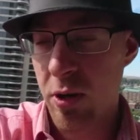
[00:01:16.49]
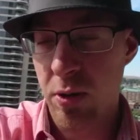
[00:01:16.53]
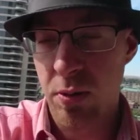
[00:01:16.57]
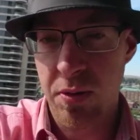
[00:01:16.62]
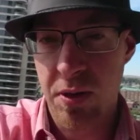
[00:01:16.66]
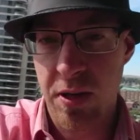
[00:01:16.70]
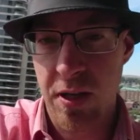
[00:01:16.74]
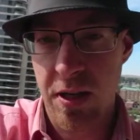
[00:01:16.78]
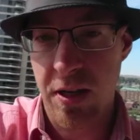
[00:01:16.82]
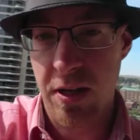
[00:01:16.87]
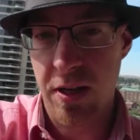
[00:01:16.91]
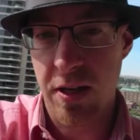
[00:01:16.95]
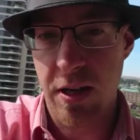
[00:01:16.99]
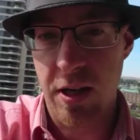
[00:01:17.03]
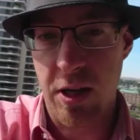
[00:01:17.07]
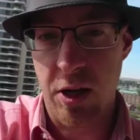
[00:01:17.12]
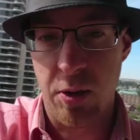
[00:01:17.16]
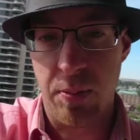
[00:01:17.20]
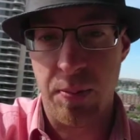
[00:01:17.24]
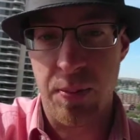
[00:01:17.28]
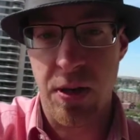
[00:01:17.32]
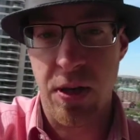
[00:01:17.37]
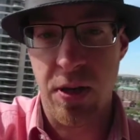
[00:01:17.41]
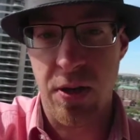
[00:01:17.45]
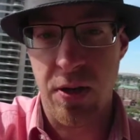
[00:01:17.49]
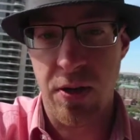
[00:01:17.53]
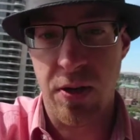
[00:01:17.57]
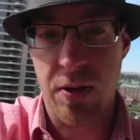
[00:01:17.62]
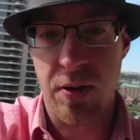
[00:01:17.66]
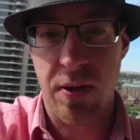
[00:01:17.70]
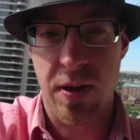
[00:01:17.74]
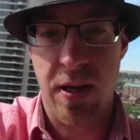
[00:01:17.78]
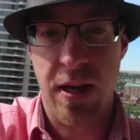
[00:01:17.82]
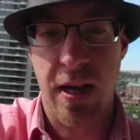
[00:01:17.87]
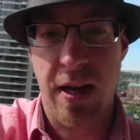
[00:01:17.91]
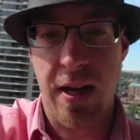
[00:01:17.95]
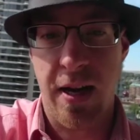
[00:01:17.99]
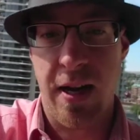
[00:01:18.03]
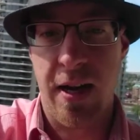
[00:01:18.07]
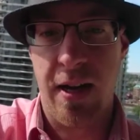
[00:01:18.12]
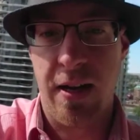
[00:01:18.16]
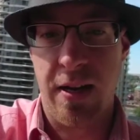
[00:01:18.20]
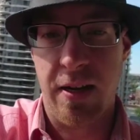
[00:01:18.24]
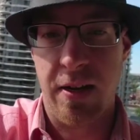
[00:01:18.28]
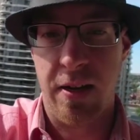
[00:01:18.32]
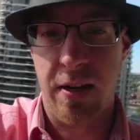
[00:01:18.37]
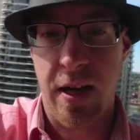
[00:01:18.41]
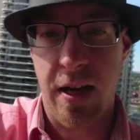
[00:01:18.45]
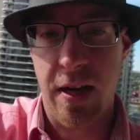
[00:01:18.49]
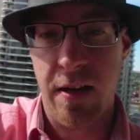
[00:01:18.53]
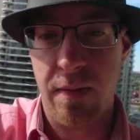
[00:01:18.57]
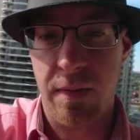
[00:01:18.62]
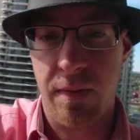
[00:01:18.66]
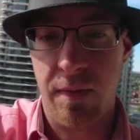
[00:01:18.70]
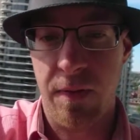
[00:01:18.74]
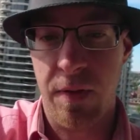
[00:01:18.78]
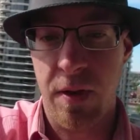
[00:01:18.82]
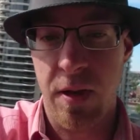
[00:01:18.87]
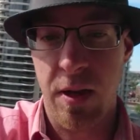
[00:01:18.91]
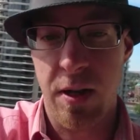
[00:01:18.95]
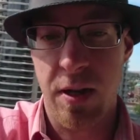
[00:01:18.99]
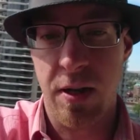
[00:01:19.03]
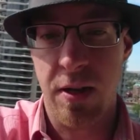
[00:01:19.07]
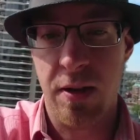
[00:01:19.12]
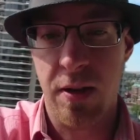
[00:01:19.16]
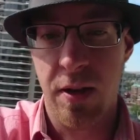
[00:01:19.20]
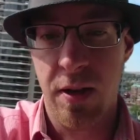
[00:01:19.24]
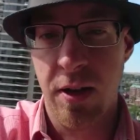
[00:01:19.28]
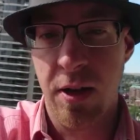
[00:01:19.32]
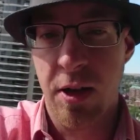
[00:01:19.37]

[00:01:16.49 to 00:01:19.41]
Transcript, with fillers: We're here to help you get ahead in life and